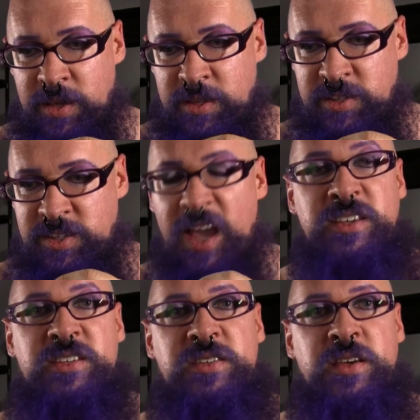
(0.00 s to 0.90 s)

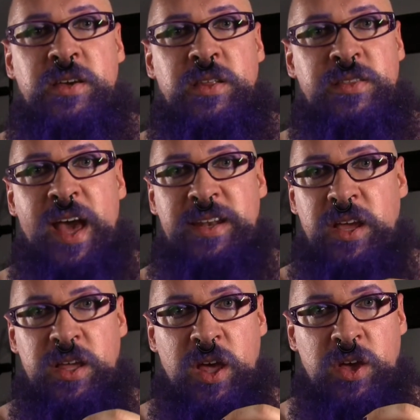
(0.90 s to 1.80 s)
says
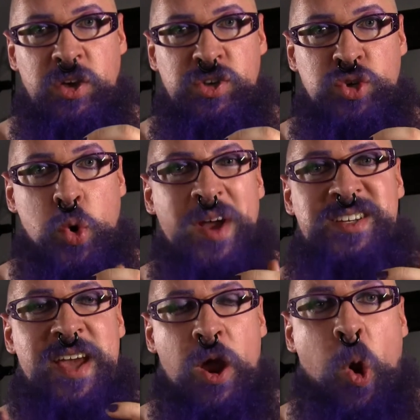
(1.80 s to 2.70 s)
that you're a
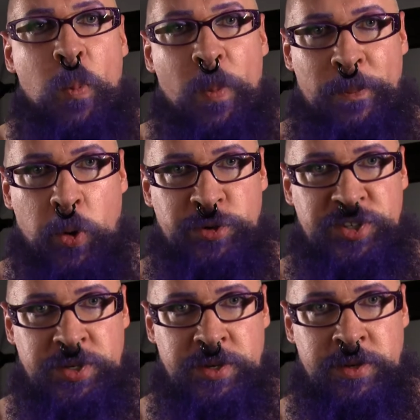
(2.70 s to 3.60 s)
terrible
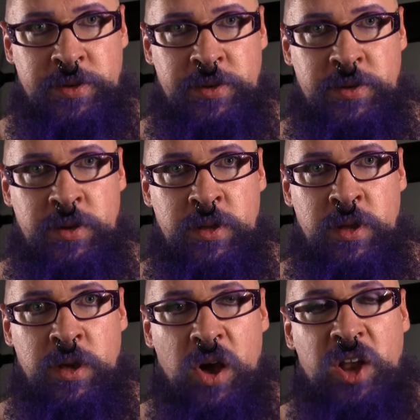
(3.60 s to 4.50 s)
person
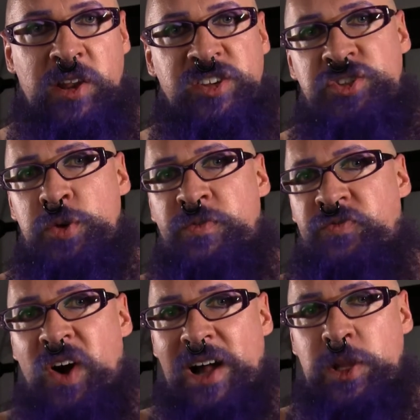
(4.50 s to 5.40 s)
unless you
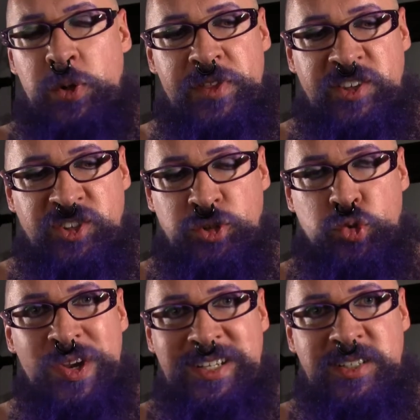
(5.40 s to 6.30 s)
follow this
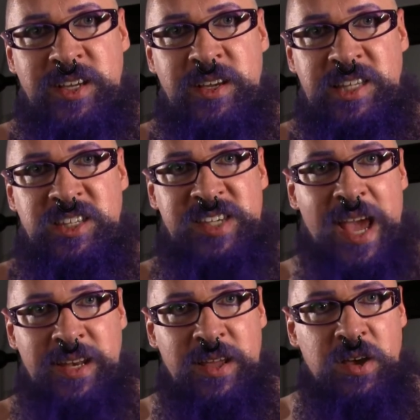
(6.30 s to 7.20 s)
strict set